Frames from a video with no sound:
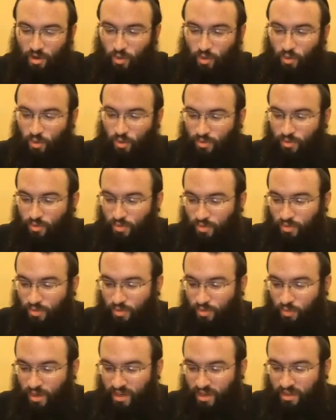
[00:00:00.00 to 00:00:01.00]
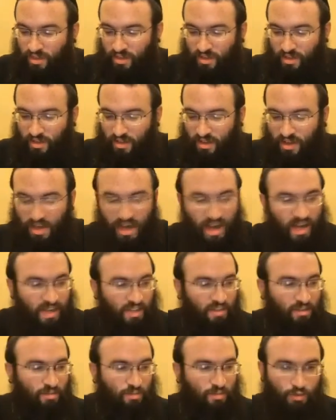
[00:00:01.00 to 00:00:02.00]
You know, when
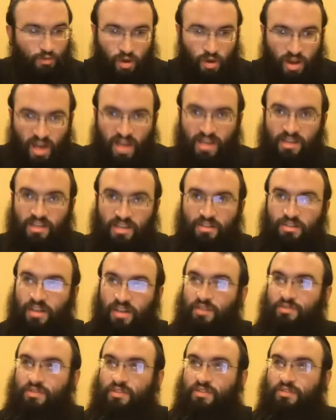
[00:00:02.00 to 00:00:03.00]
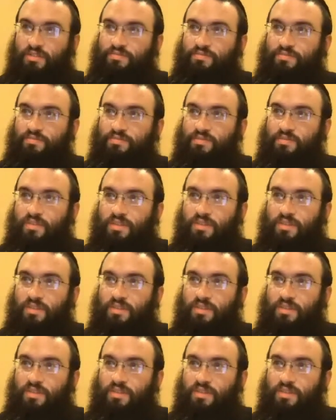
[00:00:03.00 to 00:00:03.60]
Cain, before Cain killed Hevel,